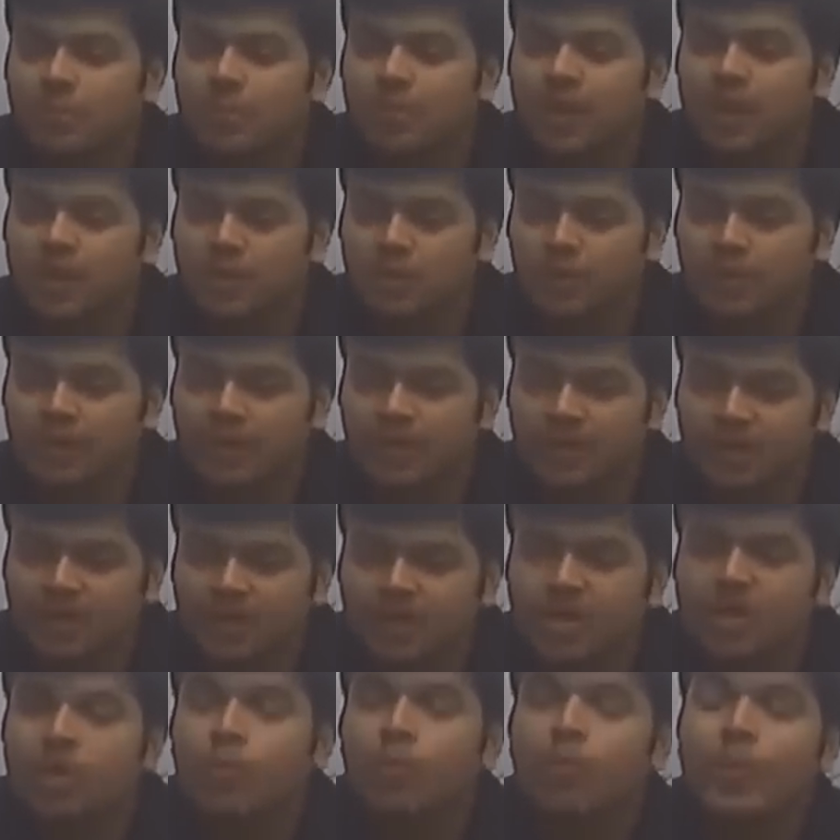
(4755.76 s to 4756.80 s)
part over here,
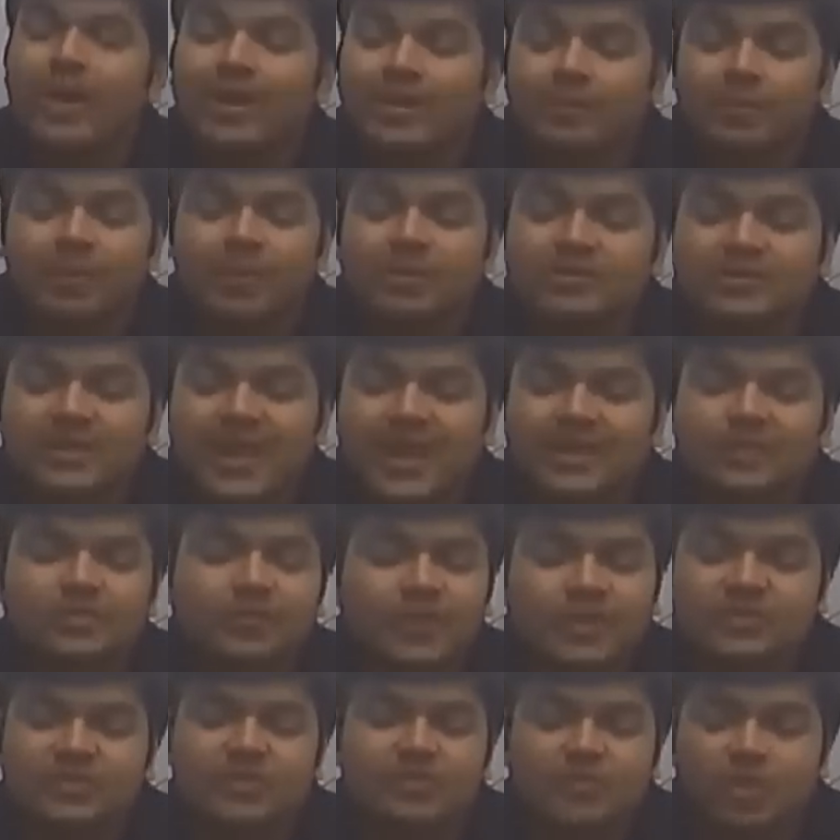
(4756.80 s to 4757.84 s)
because hedge
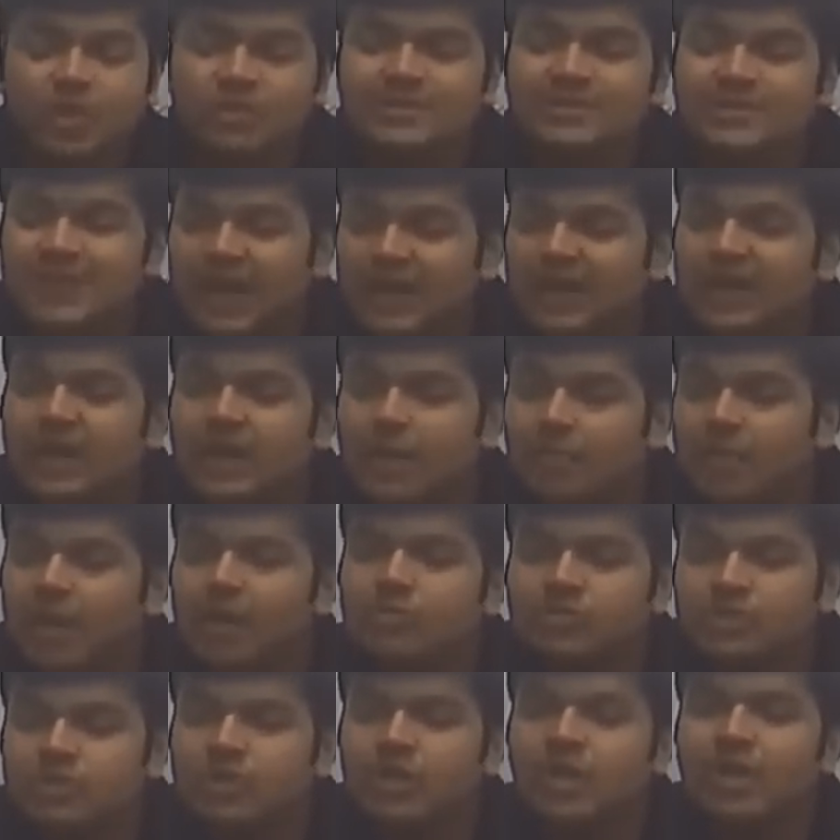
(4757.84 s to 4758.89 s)
funds you've not studied about
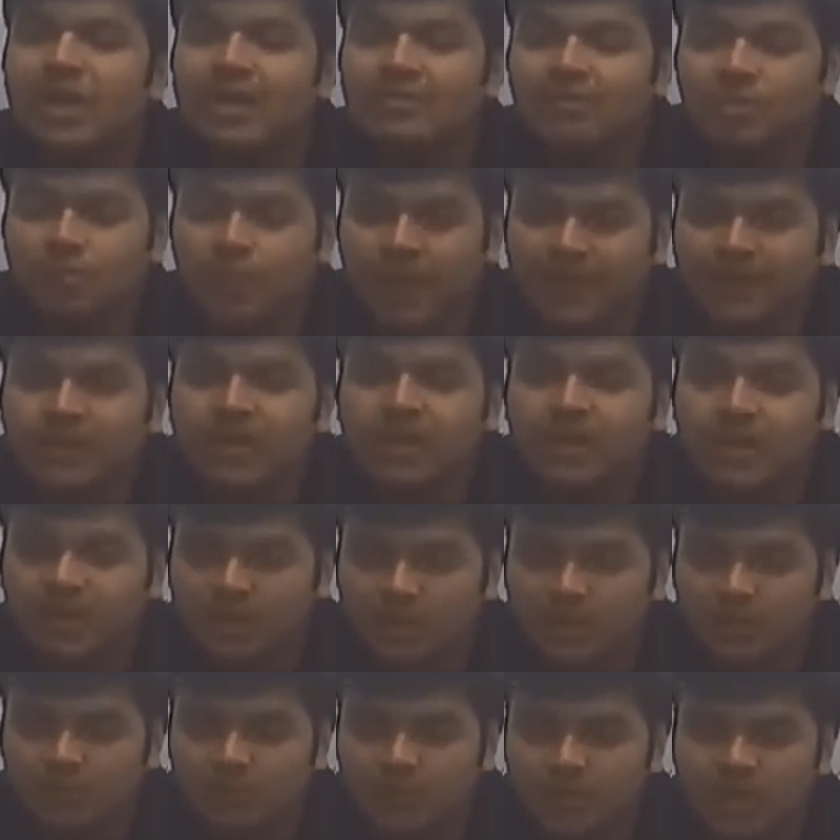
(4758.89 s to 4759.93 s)
in your level 1
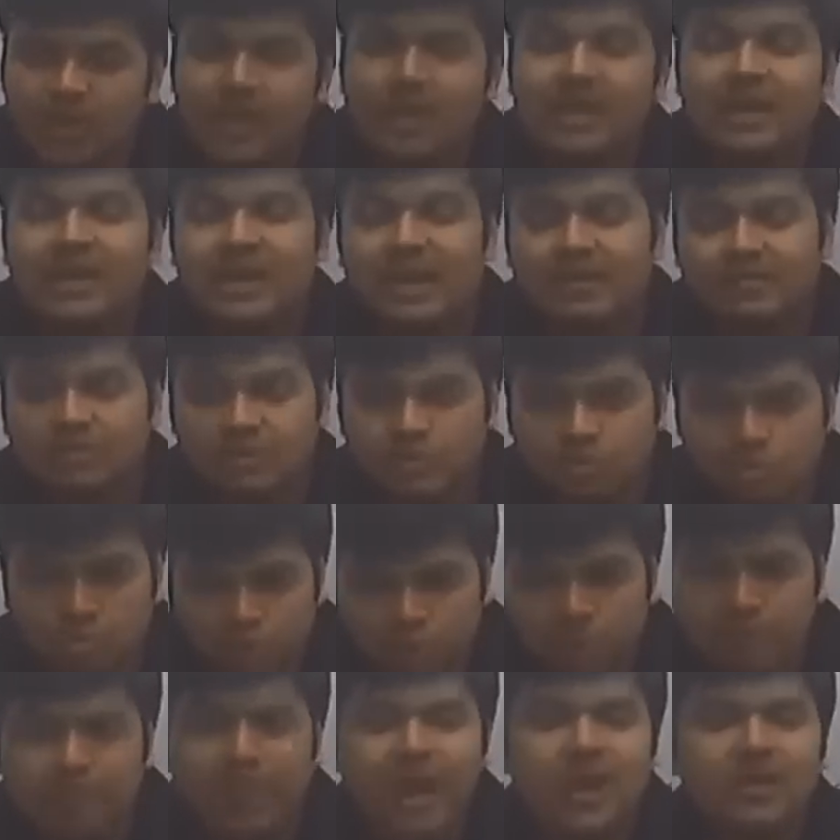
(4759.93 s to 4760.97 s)
curriculum. Level 2, your
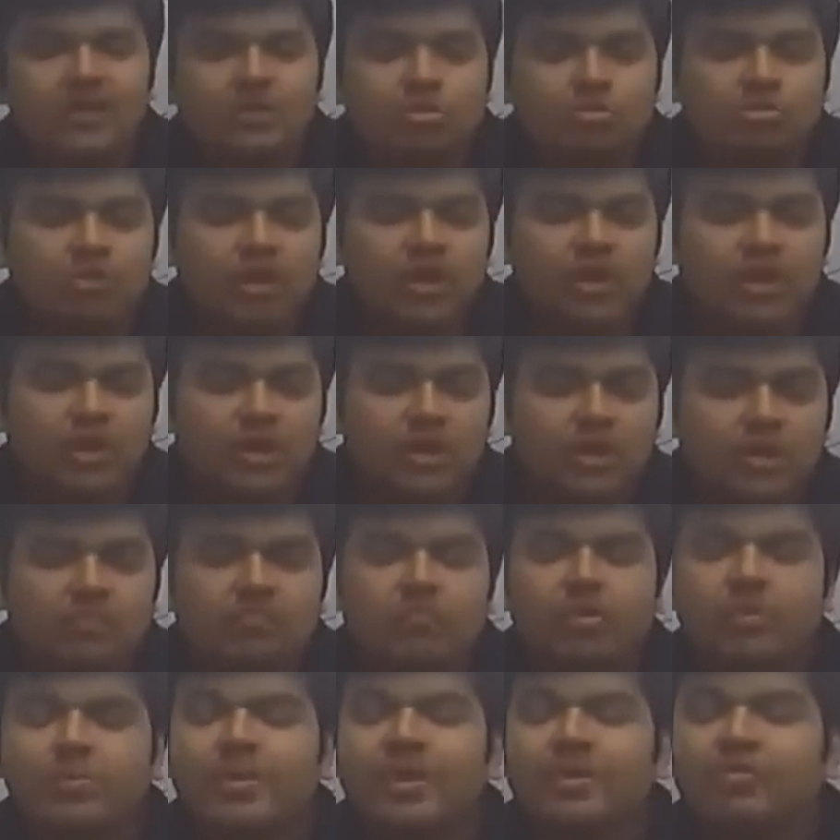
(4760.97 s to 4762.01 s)
part 2 curriculum
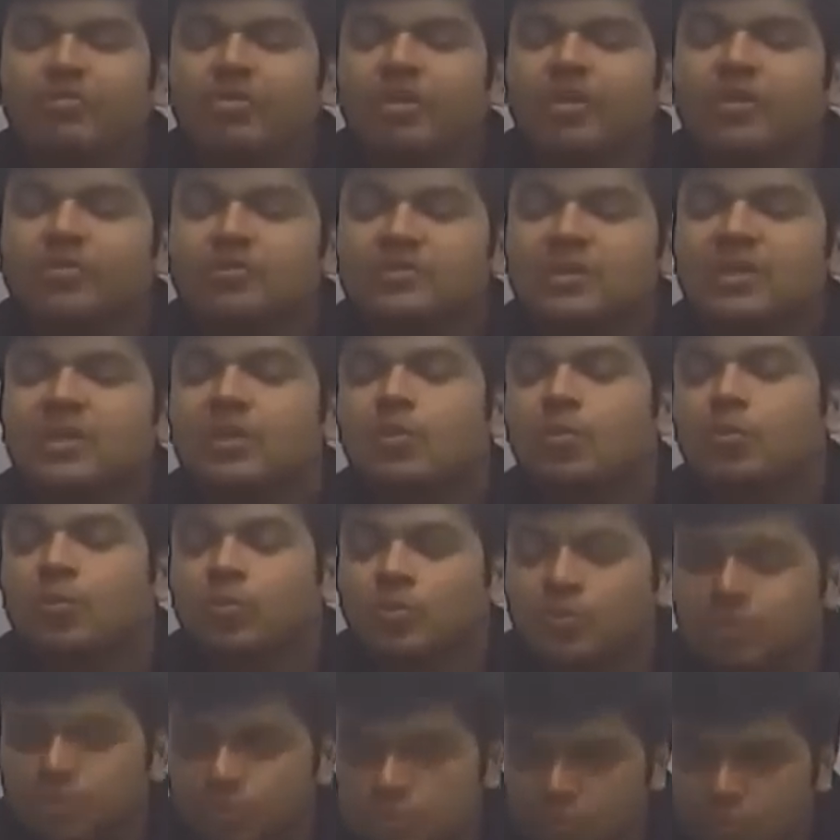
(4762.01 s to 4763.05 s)
will be introducing you
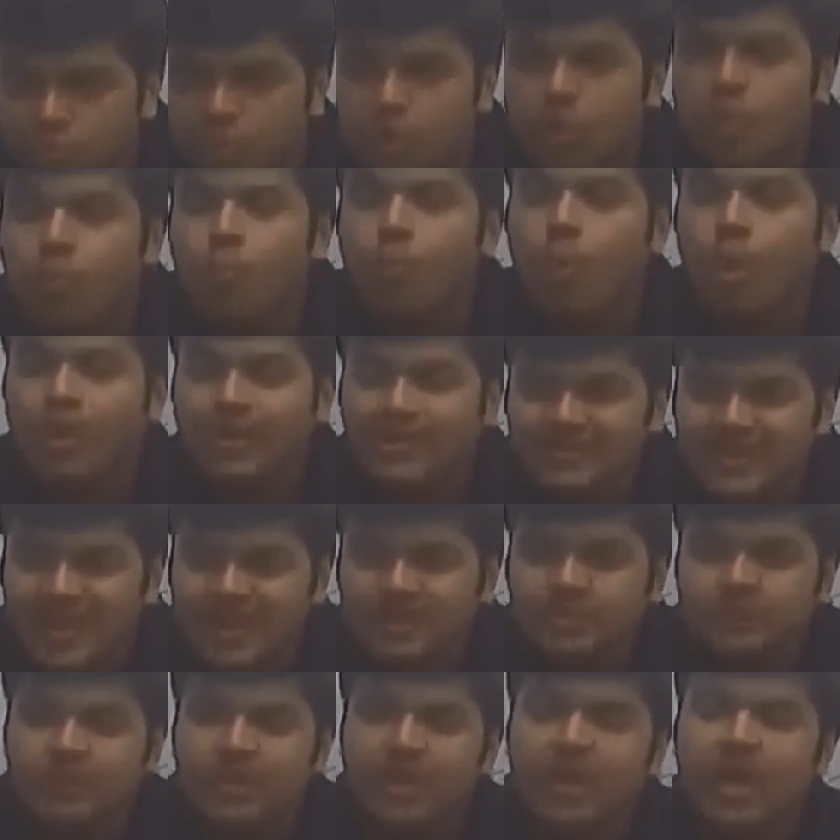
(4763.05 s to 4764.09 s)
to what is hedge
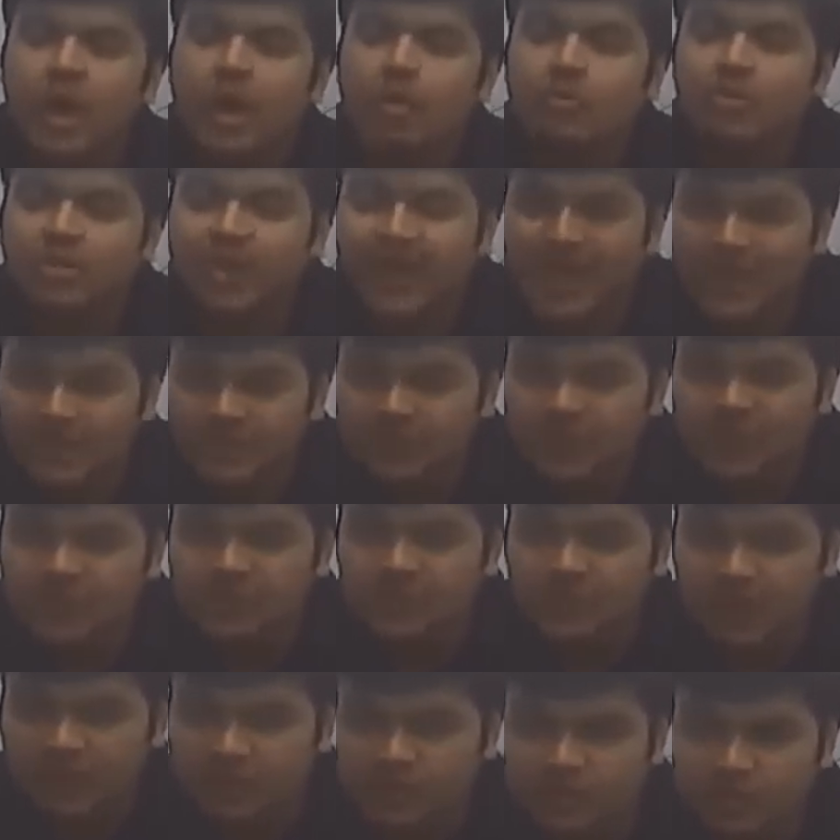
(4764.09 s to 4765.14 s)
fund, how do the hedge funds
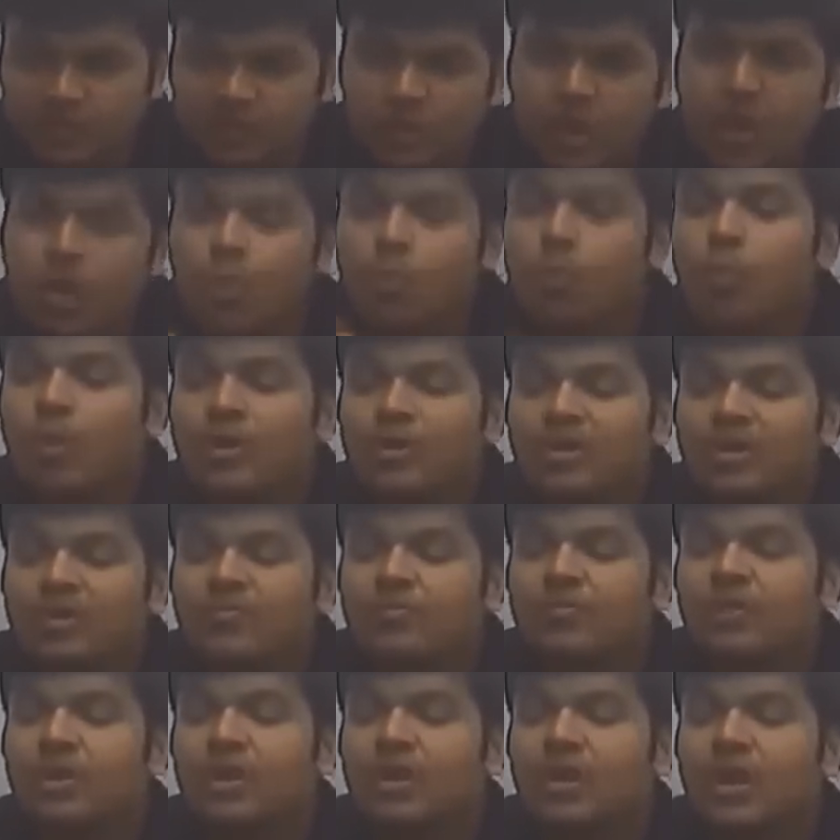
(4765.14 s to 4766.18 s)
function, what are the
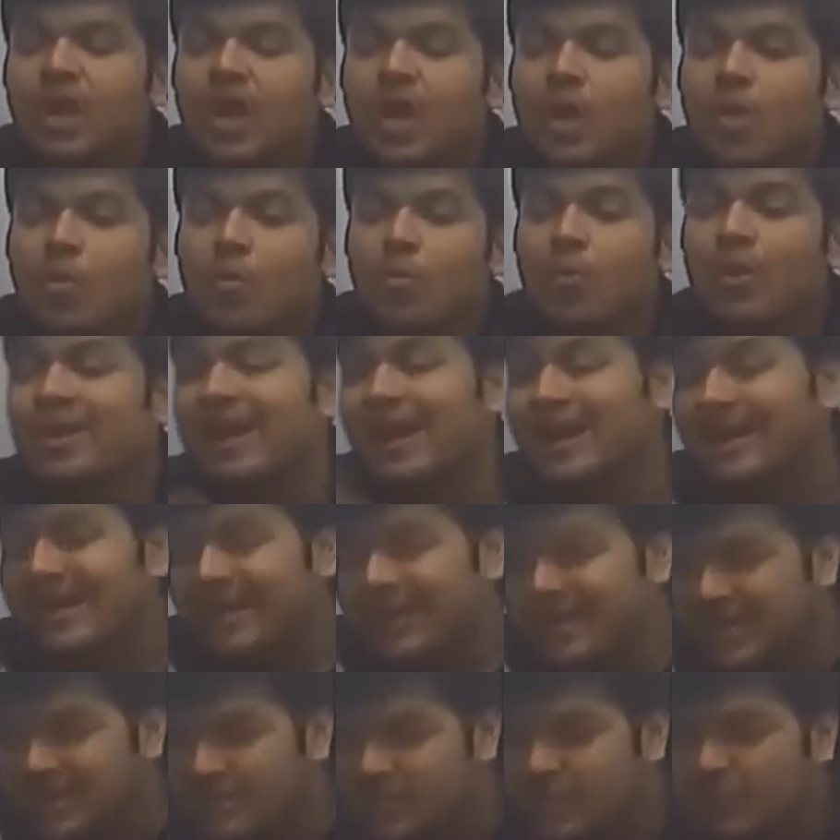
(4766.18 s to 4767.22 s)
different
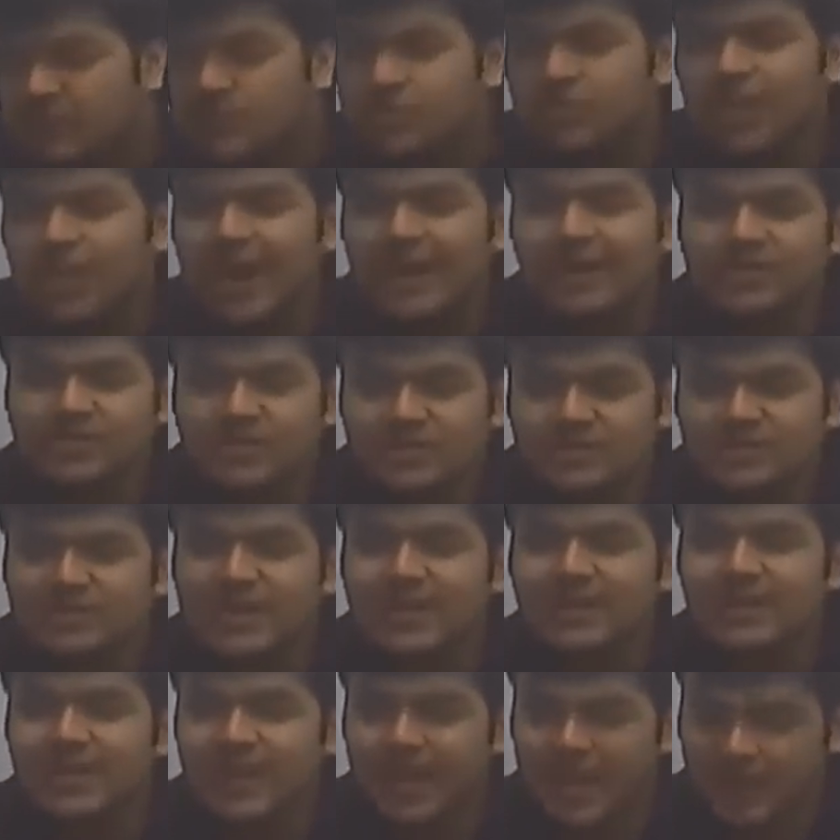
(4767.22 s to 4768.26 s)
varieties of strategies that
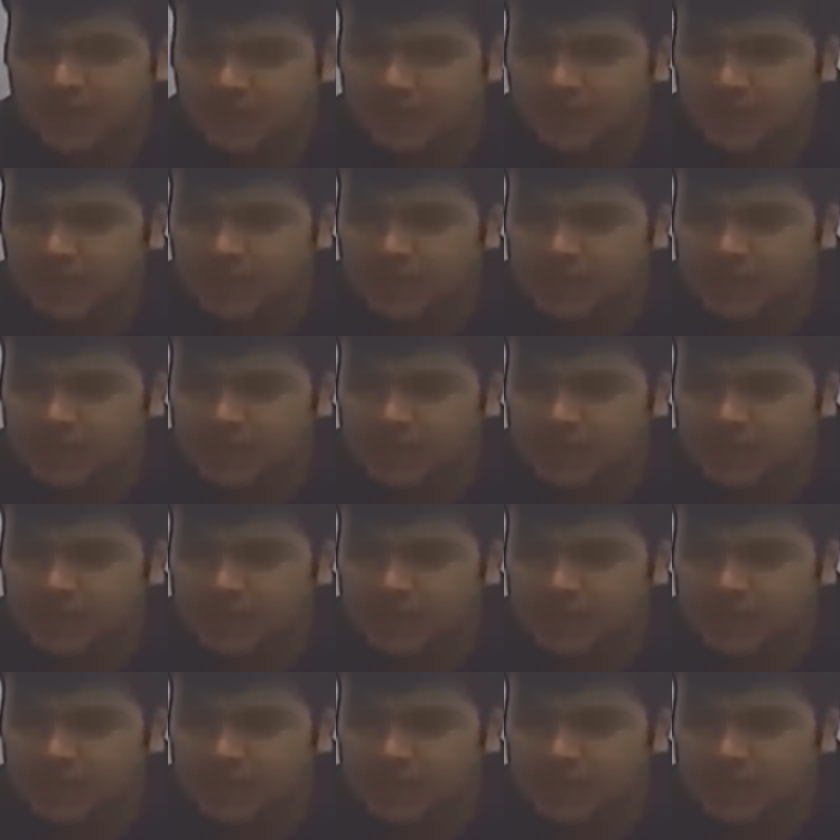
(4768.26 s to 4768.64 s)
the hedge funds